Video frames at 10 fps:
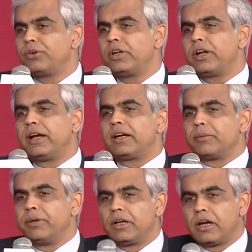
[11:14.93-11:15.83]
right. I
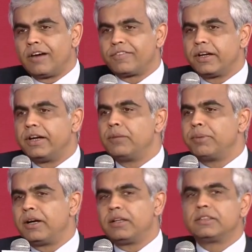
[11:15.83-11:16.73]
mean, after
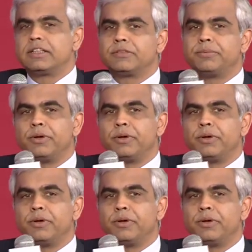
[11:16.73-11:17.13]
independence, there's